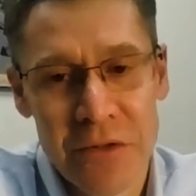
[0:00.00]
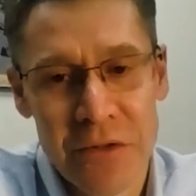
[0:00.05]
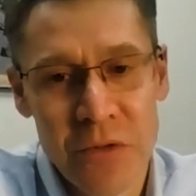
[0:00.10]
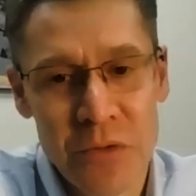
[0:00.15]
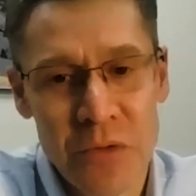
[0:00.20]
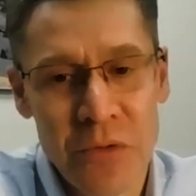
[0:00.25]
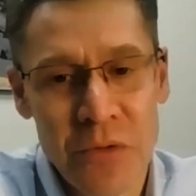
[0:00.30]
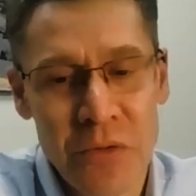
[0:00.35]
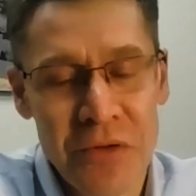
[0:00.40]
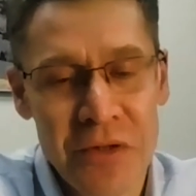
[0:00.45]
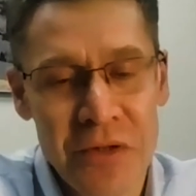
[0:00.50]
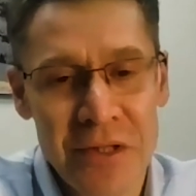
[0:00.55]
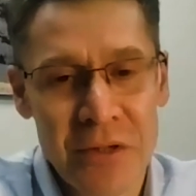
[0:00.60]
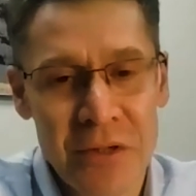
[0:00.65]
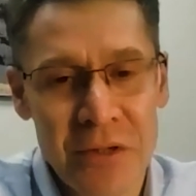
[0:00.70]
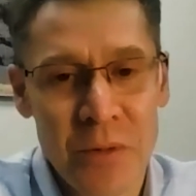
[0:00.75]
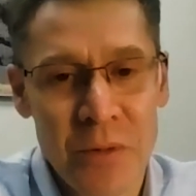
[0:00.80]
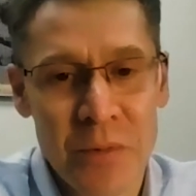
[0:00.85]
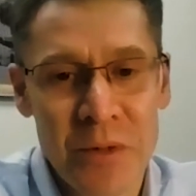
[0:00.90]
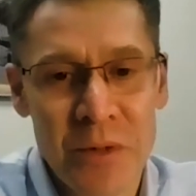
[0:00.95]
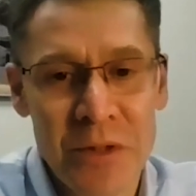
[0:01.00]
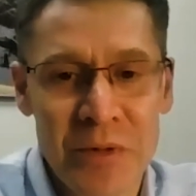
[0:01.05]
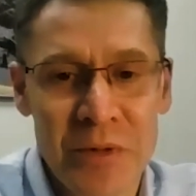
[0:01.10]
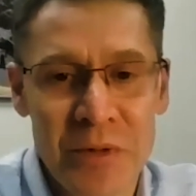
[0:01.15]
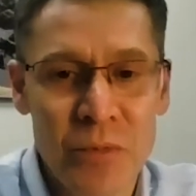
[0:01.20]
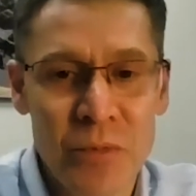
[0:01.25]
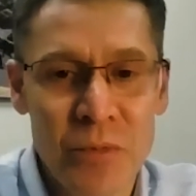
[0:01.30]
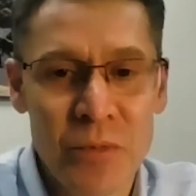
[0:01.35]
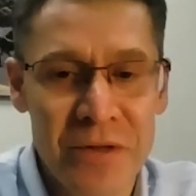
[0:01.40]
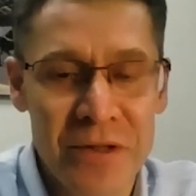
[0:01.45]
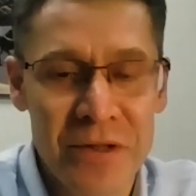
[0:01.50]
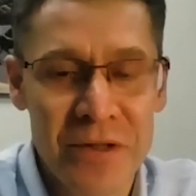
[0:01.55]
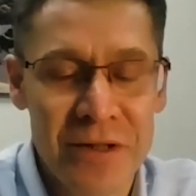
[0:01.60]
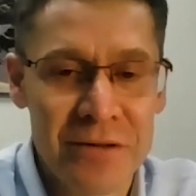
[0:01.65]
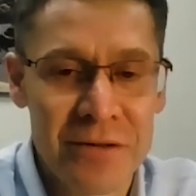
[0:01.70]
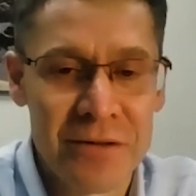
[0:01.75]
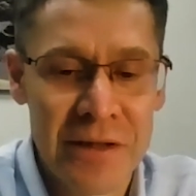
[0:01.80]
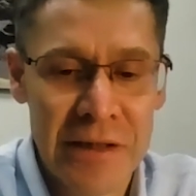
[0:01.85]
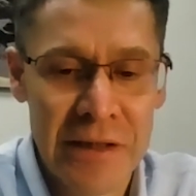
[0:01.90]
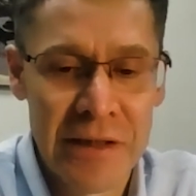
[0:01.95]
do you think we will be
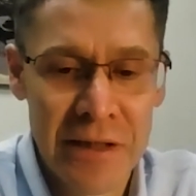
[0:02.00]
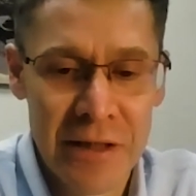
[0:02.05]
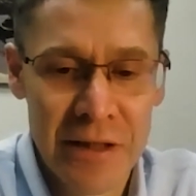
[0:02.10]
moving